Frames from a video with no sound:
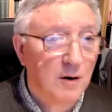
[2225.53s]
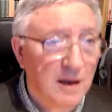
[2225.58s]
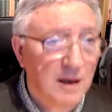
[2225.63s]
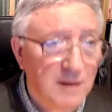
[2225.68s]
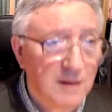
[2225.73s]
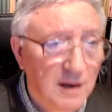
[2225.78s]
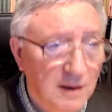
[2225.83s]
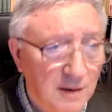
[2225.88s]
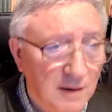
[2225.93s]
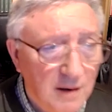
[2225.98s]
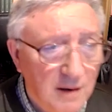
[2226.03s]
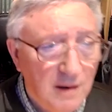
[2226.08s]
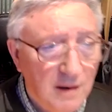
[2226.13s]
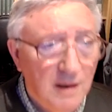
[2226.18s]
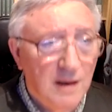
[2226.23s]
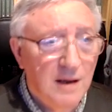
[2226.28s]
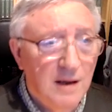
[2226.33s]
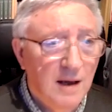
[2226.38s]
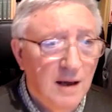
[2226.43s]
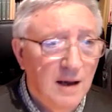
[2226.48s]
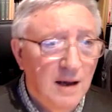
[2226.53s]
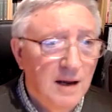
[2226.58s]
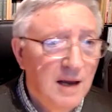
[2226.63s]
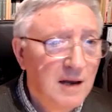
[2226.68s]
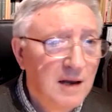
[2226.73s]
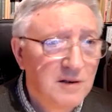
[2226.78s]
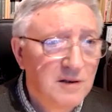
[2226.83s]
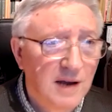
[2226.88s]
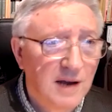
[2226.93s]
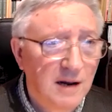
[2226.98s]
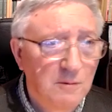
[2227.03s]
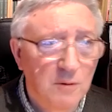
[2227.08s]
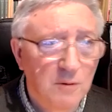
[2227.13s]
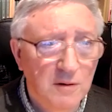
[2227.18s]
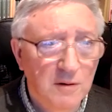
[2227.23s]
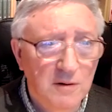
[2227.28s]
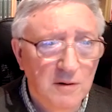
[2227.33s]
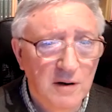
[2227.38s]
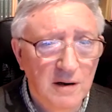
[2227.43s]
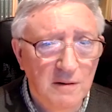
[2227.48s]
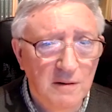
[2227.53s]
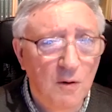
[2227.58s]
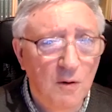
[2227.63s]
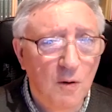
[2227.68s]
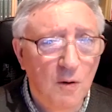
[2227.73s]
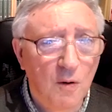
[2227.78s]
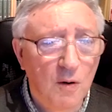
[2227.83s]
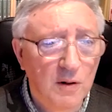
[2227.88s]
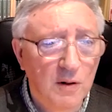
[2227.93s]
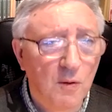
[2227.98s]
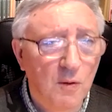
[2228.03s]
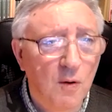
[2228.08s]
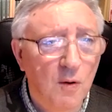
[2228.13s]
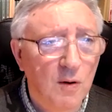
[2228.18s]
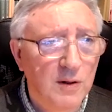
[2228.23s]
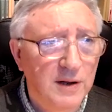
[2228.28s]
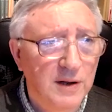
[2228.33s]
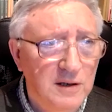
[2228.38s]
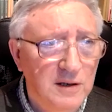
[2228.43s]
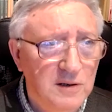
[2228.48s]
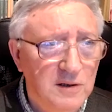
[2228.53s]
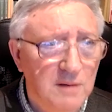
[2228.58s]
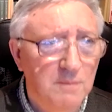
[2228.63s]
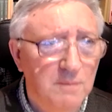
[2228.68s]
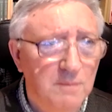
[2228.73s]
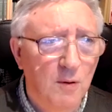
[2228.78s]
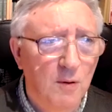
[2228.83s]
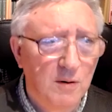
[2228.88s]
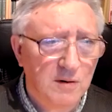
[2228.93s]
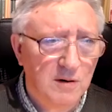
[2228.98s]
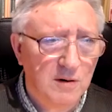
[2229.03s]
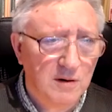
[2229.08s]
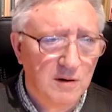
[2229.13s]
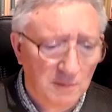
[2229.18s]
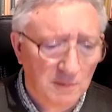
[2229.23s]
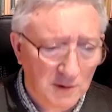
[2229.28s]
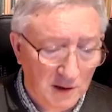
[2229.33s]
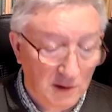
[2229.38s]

I think he said what uh, all, all that is important to be.